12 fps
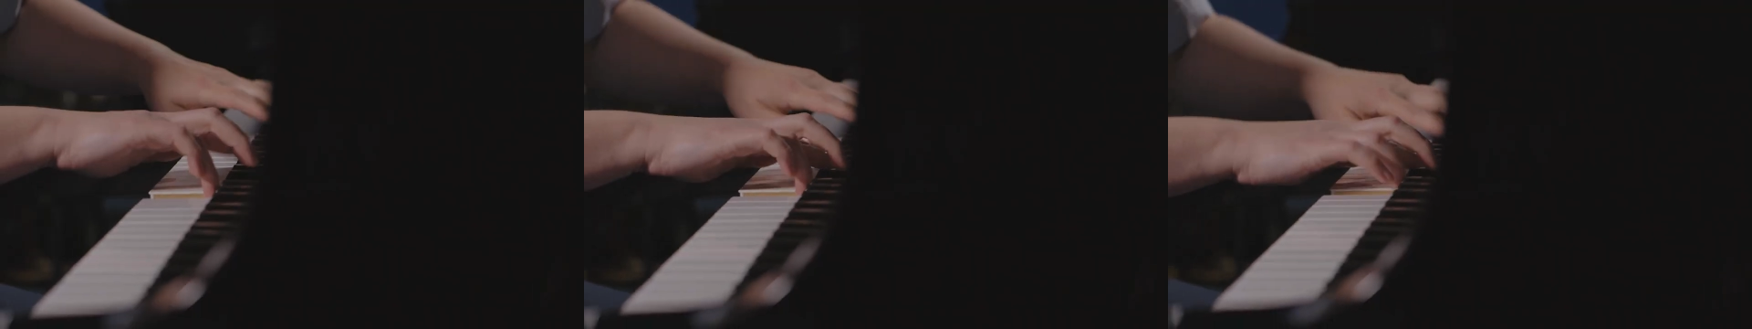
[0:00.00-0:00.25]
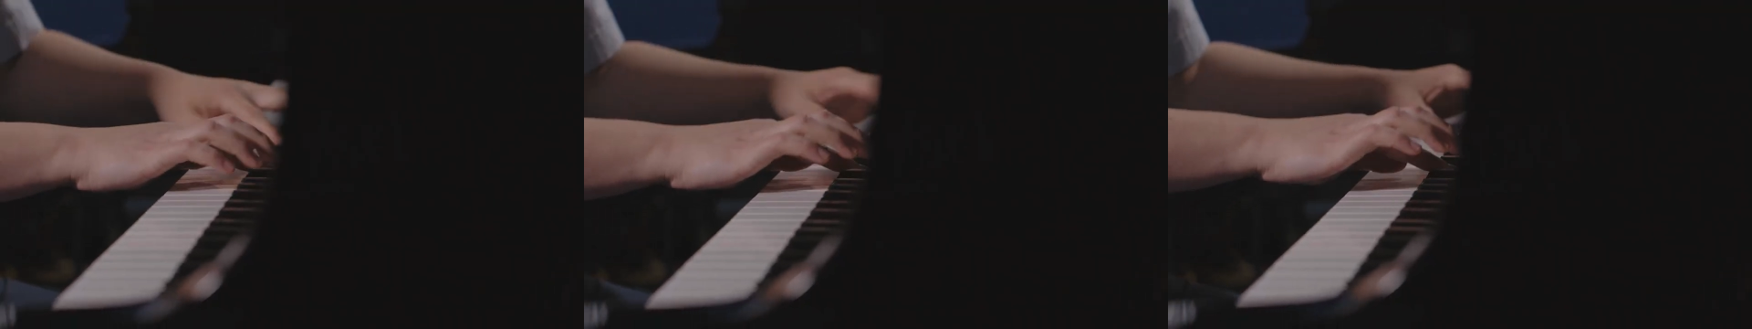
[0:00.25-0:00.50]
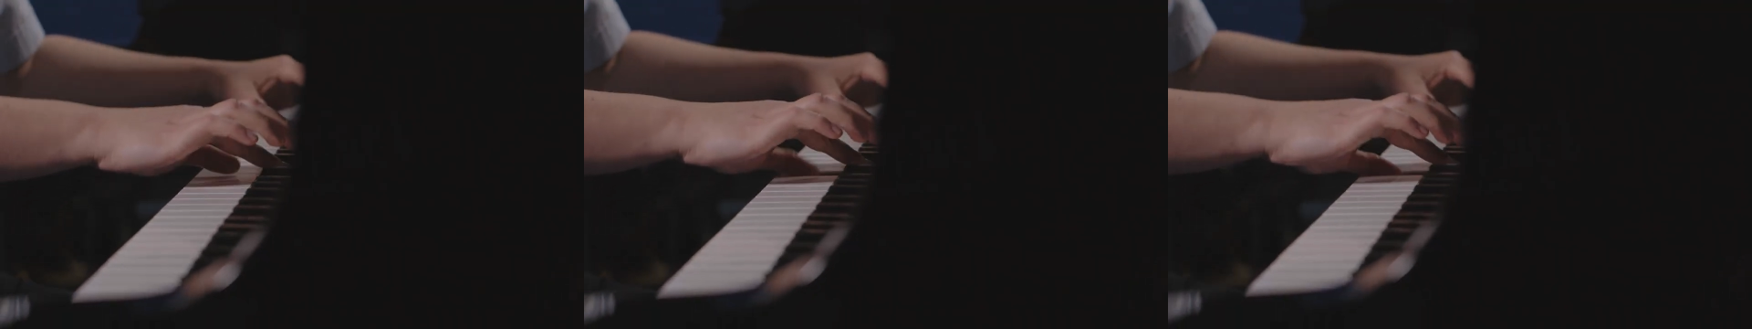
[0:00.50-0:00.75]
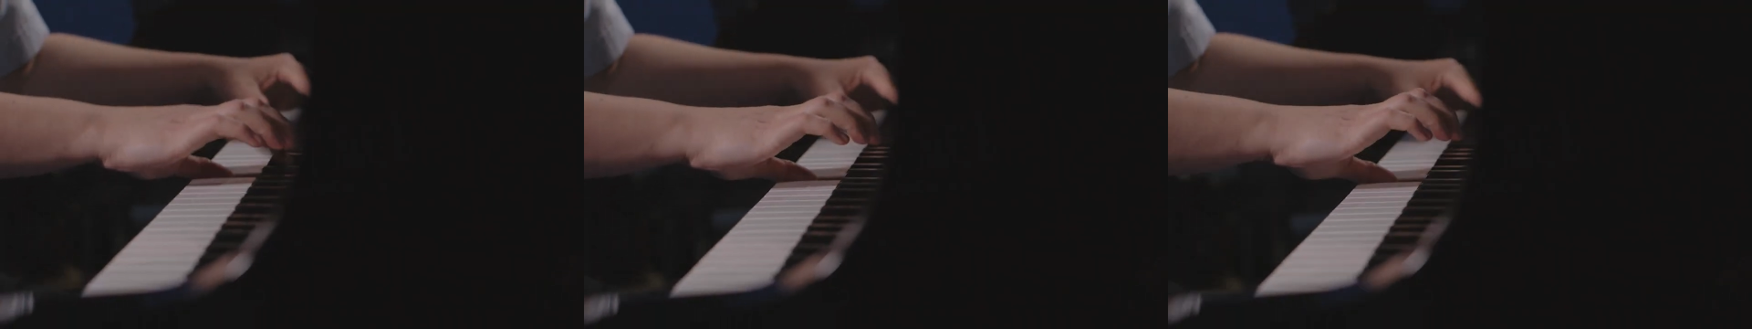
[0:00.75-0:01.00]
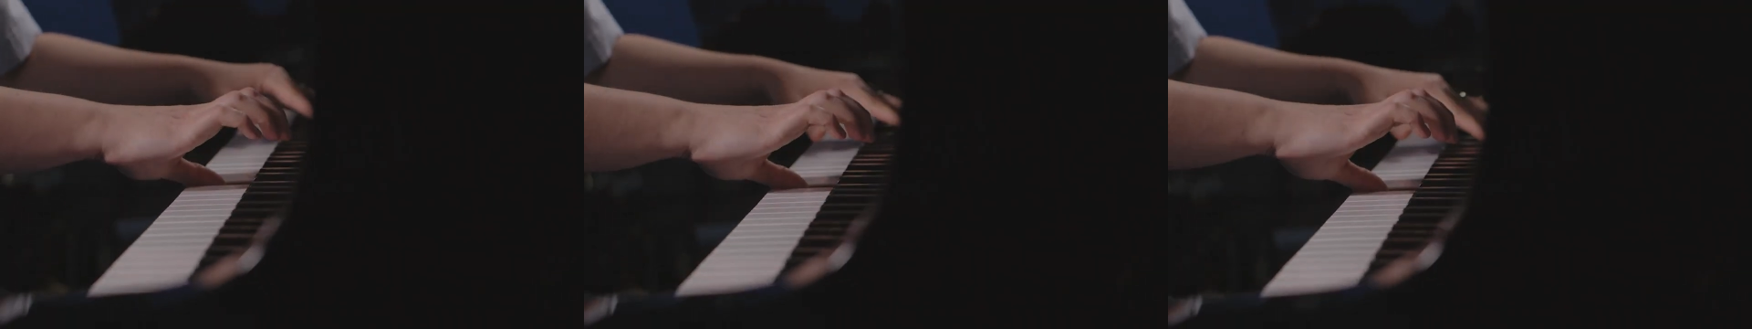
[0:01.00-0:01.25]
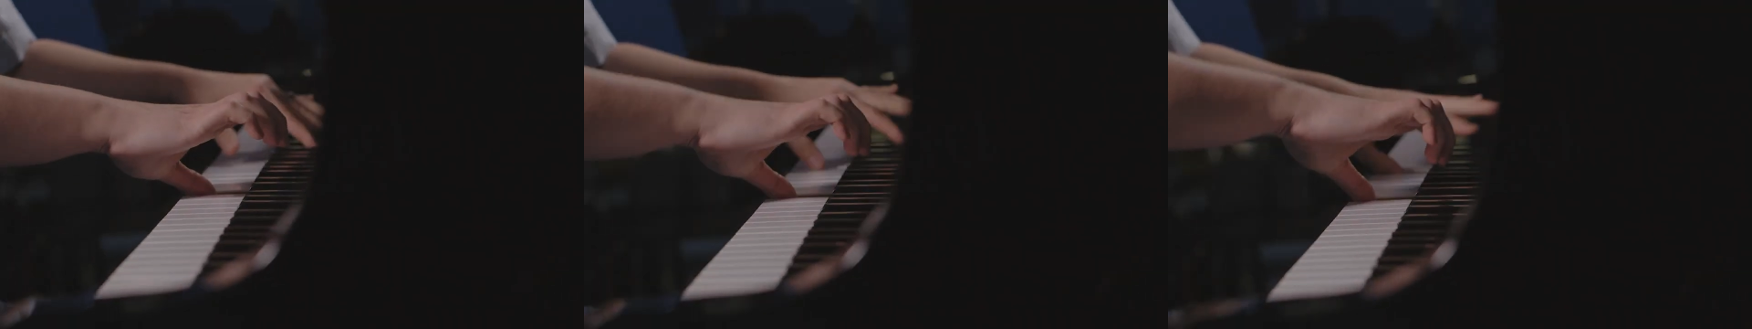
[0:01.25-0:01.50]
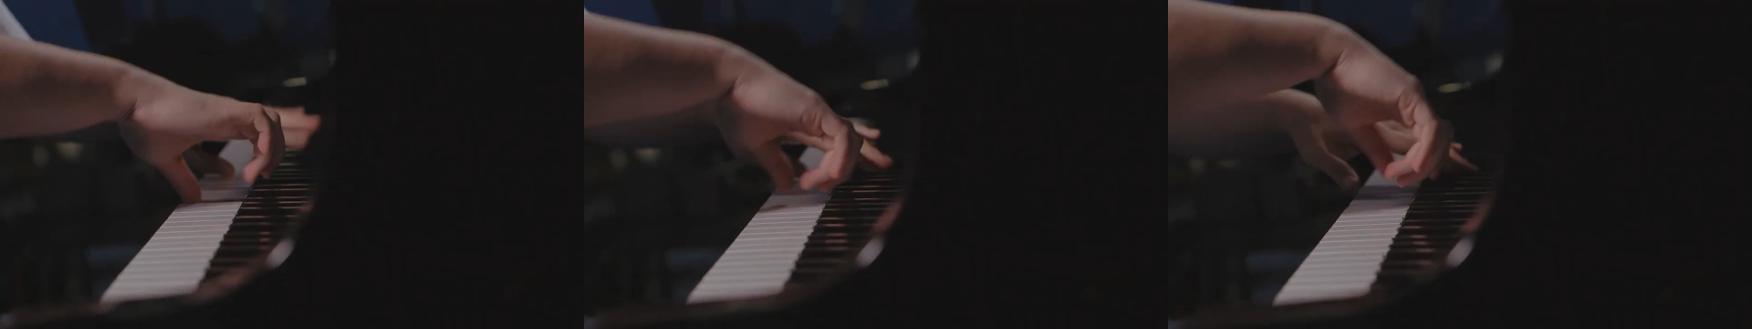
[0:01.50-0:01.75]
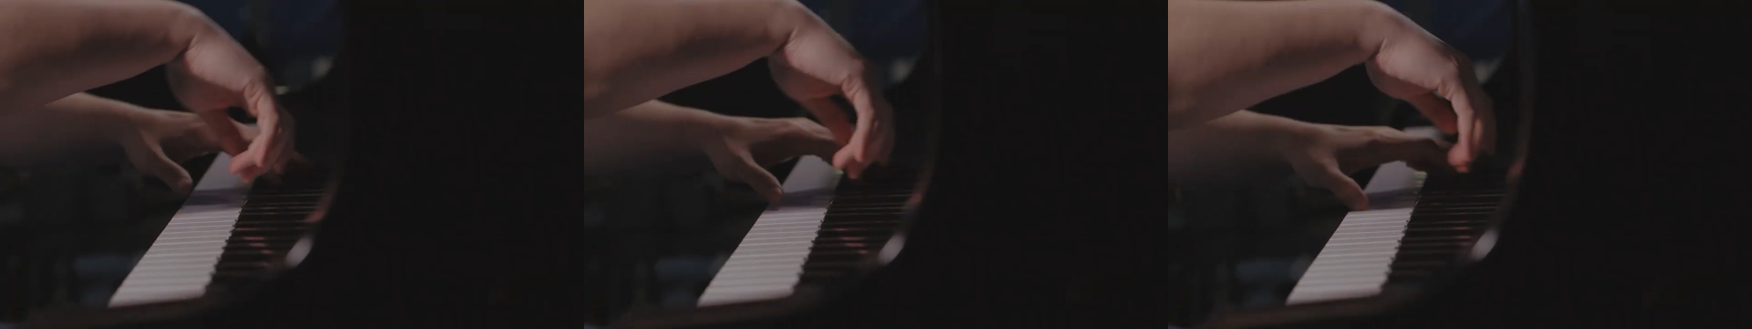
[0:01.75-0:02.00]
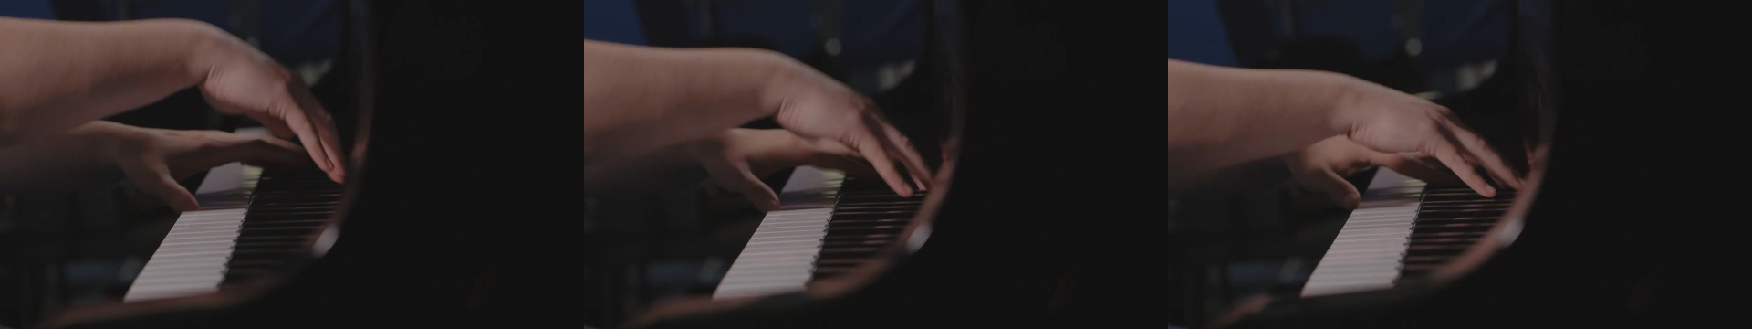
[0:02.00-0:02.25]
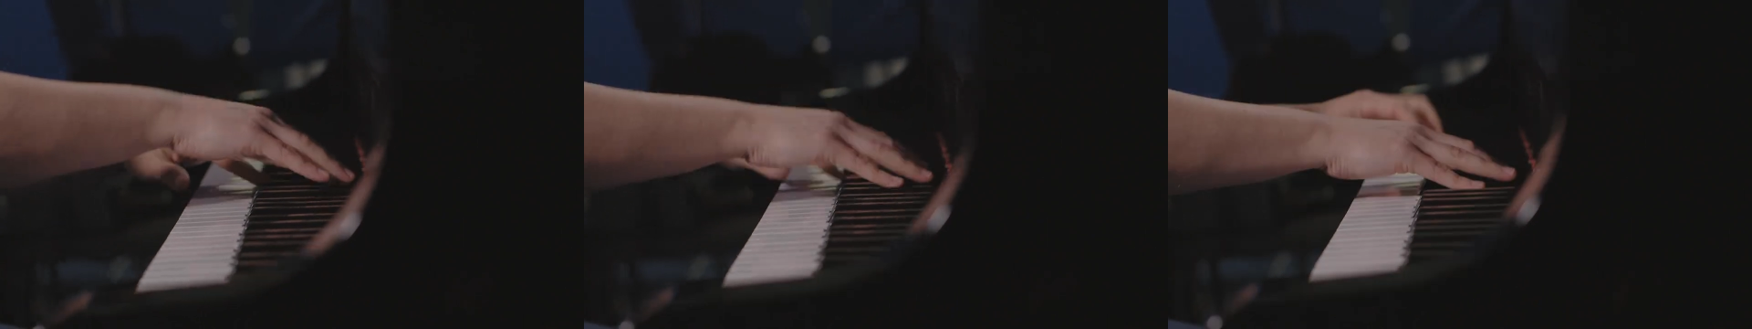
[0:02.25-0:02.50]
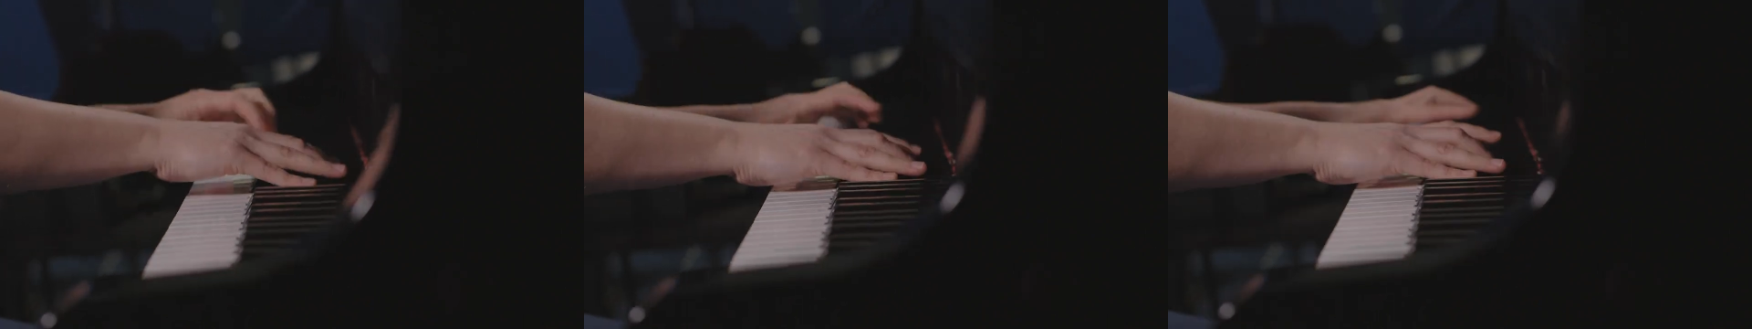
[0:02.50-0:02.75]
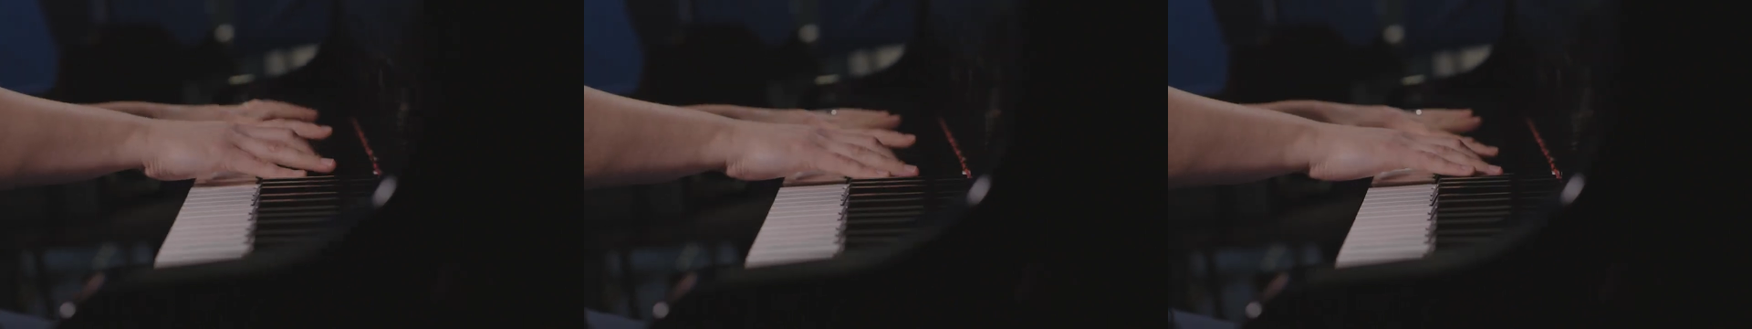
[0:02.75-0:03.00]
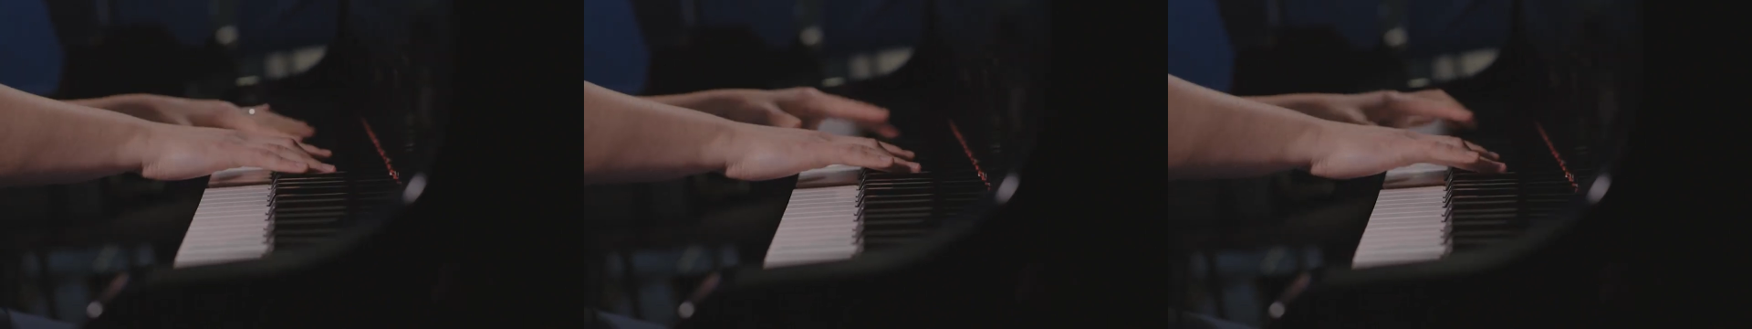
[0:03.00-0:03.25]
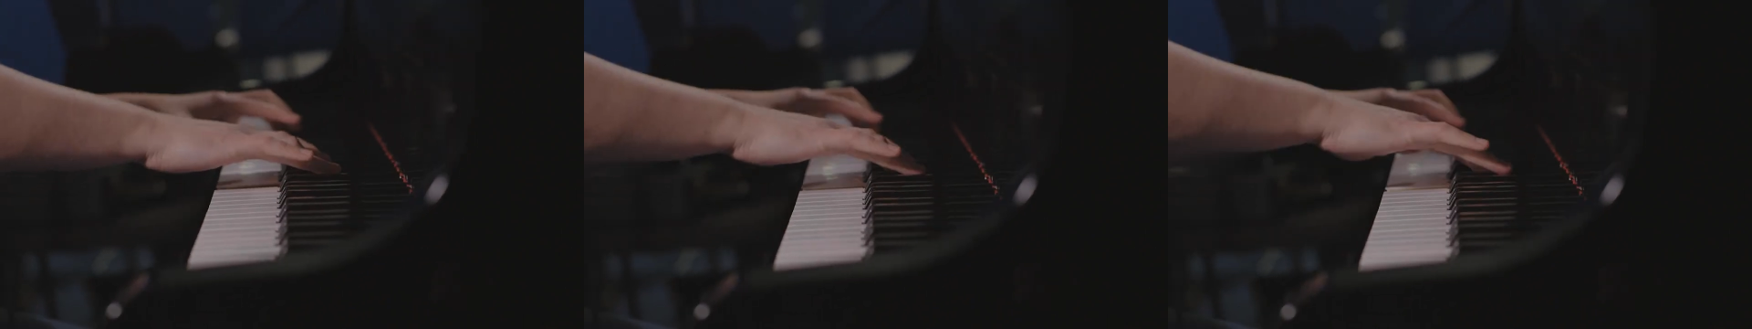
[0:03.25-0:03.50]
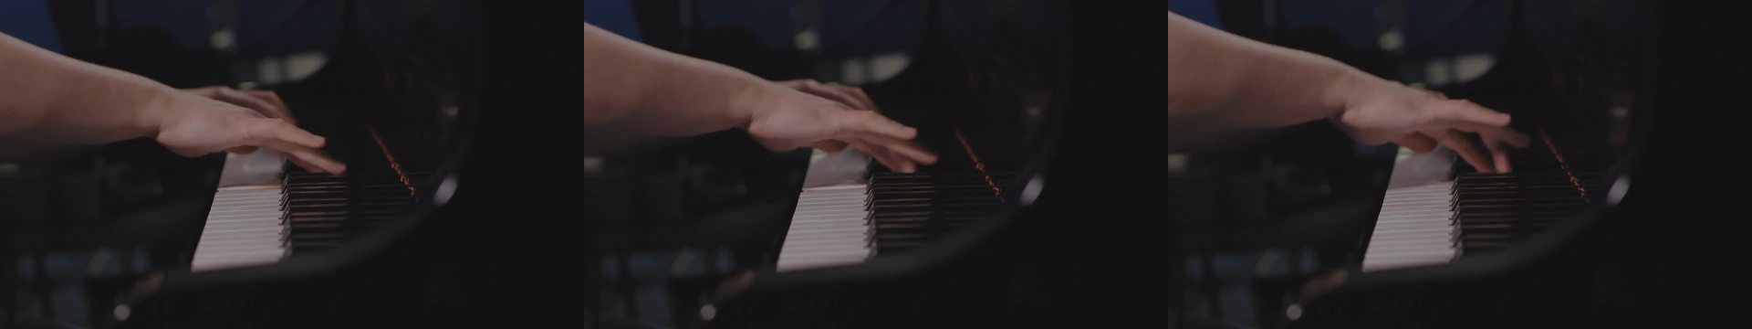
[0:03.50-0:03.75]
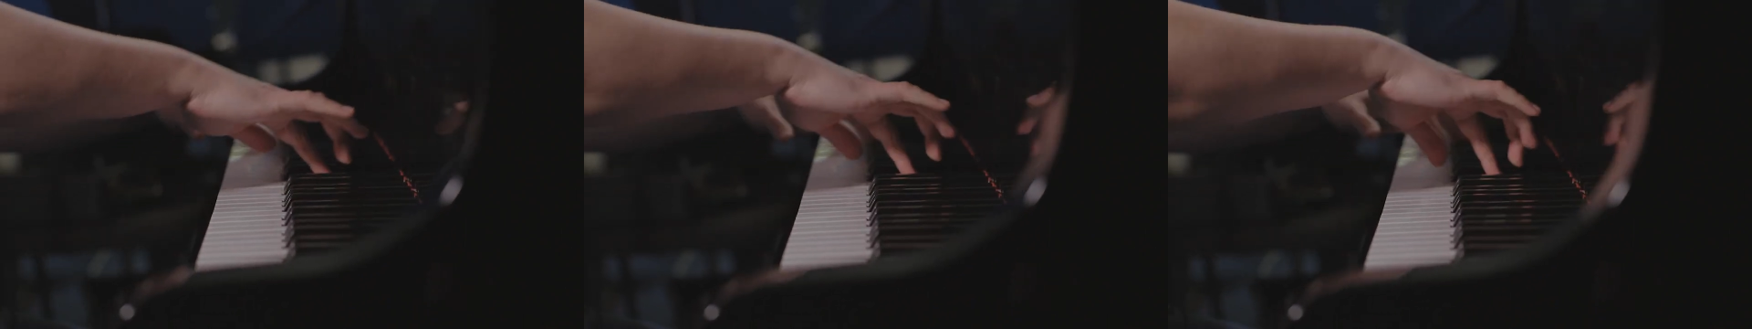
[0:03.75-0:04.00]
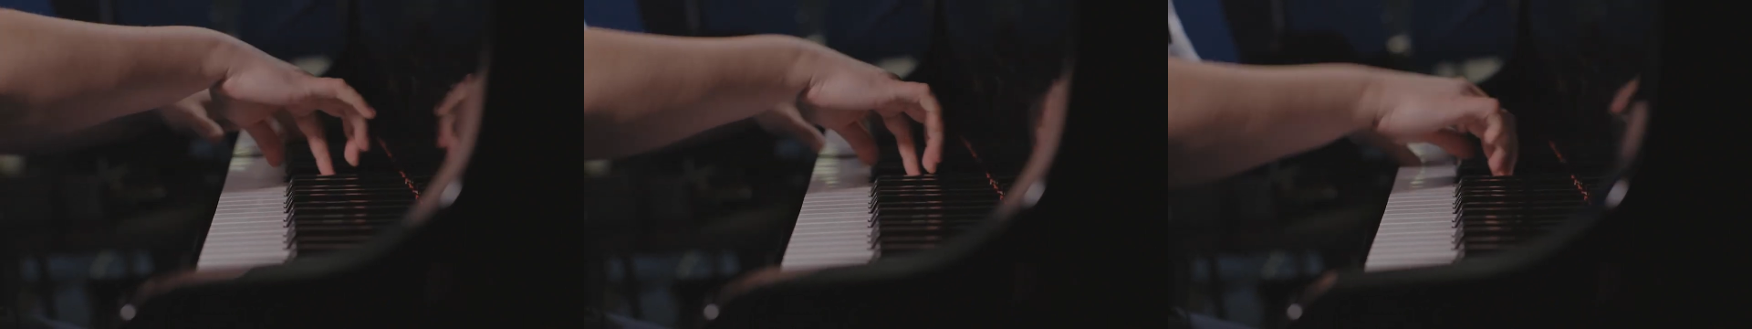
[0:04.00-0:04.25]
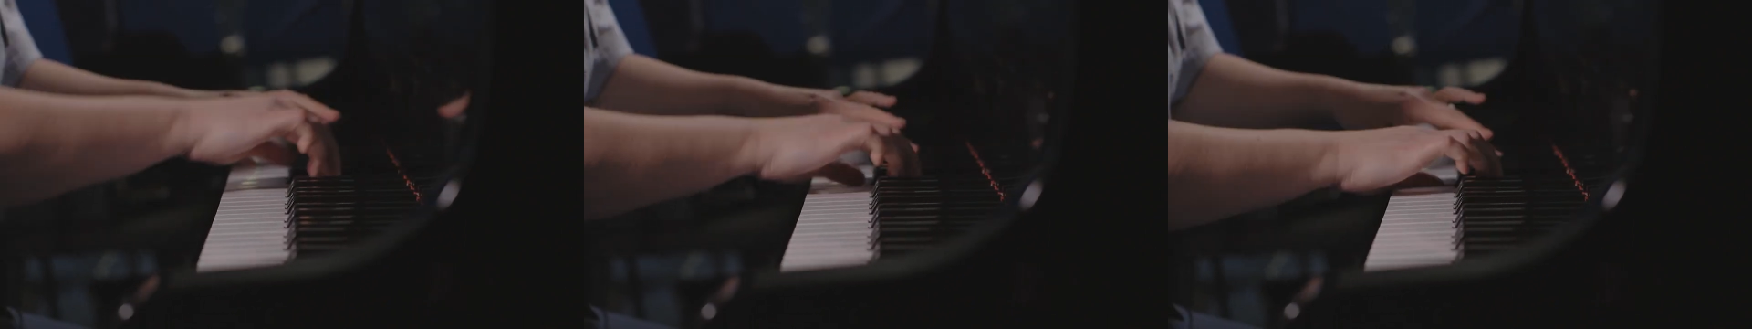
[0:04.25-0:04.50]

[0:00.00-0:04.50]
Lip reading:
[unreadable: no face in view]